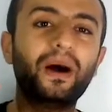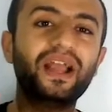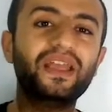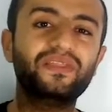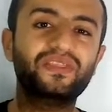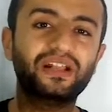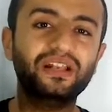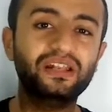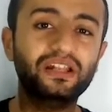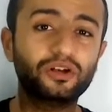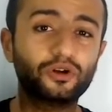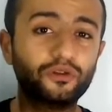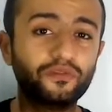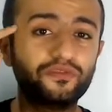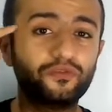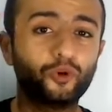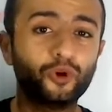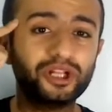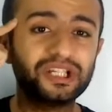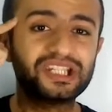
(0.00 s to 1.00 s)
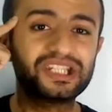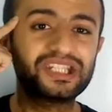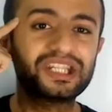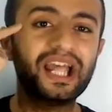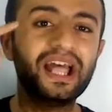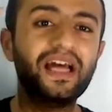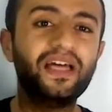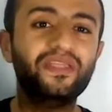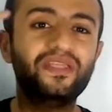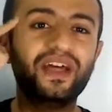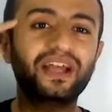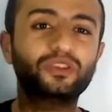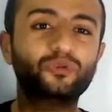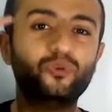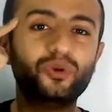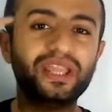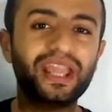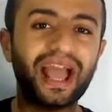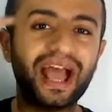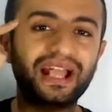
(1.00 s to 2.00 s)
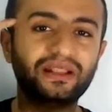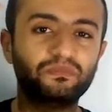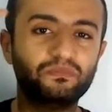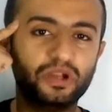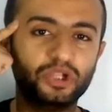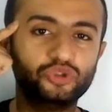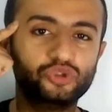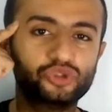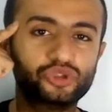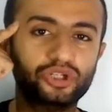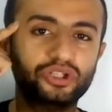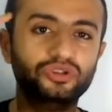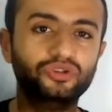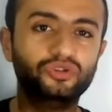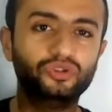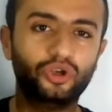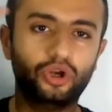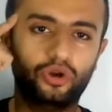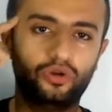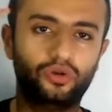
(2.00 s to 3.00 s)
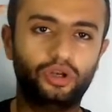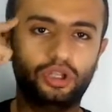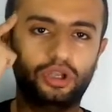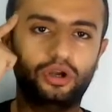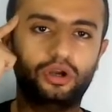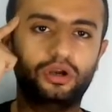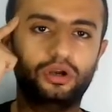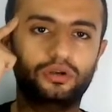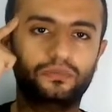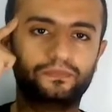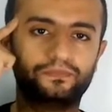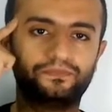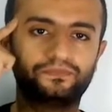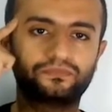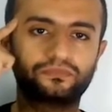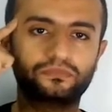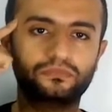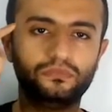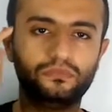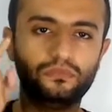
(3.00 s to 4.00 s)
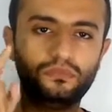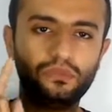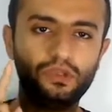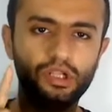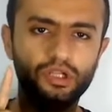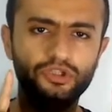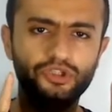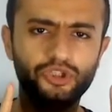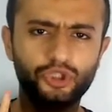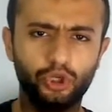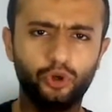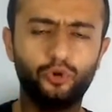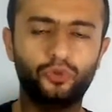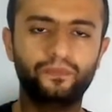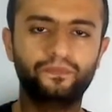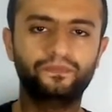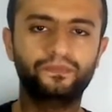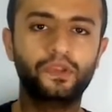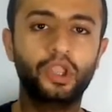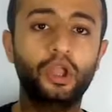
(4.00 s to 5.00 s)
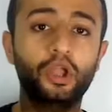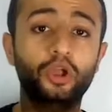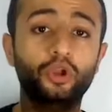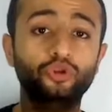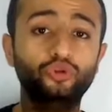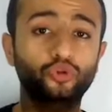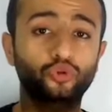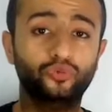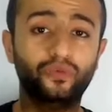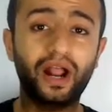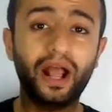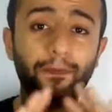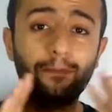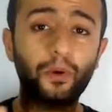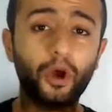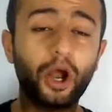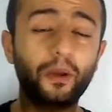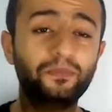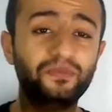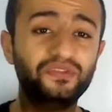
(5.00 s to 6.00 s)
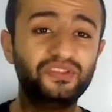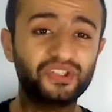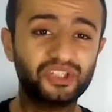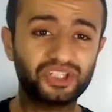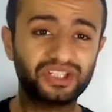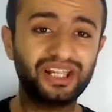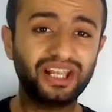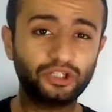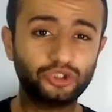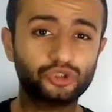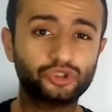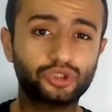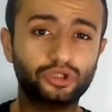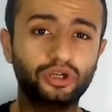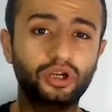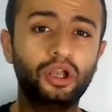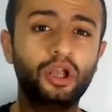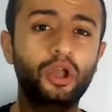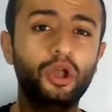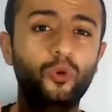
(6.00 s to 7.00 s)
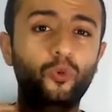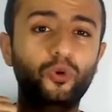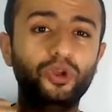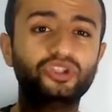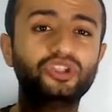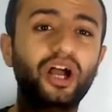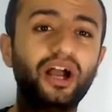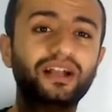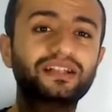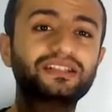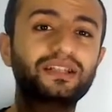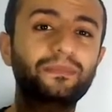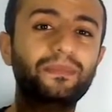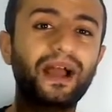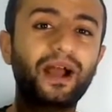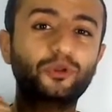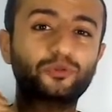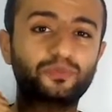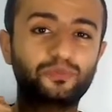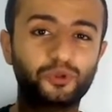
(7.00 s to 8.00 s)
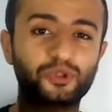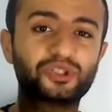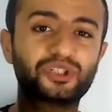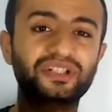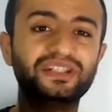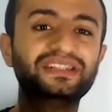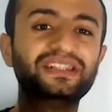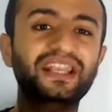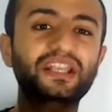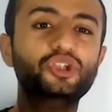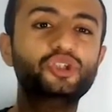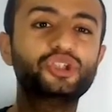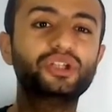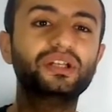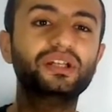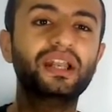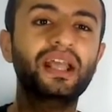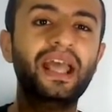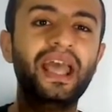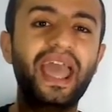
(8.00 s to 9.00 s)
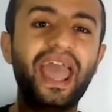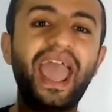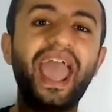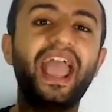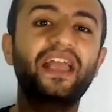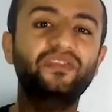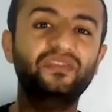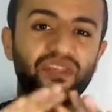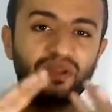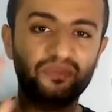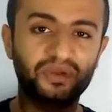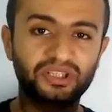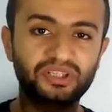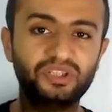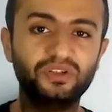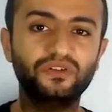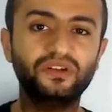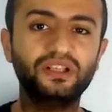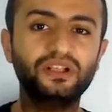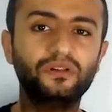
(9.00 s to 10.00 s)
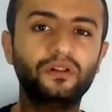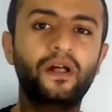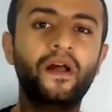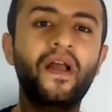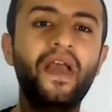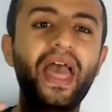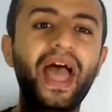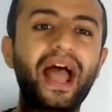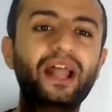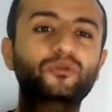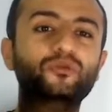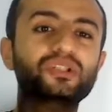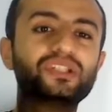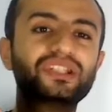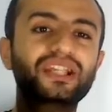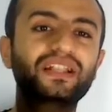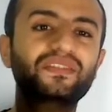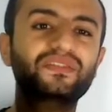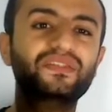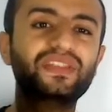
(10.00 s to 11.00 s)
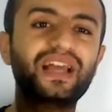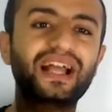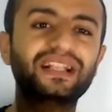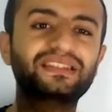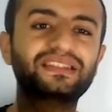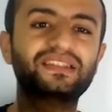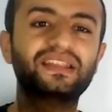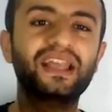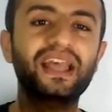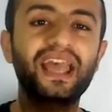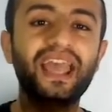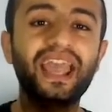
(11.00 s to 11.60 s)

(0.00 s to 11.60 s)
by the little voice that we had mentioned earlier. So, to wrap up this lecture, we talked about presentation and the material, and we said that